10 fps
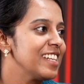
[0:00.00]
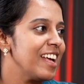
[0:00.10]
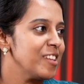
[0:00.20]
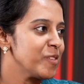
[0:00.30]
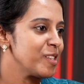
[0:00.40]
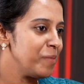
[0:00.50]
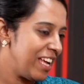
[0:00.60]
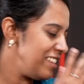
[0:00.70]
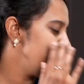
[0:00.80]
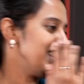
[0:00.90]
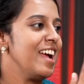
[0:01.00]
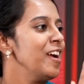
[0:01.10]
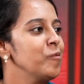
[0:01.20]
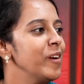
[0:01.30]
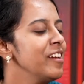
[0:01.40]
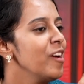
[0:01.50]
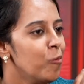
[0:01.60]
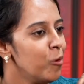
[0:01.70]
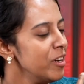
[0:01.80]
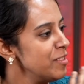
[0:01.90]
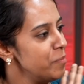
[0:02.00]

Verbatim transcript: last question, but I just had one. What has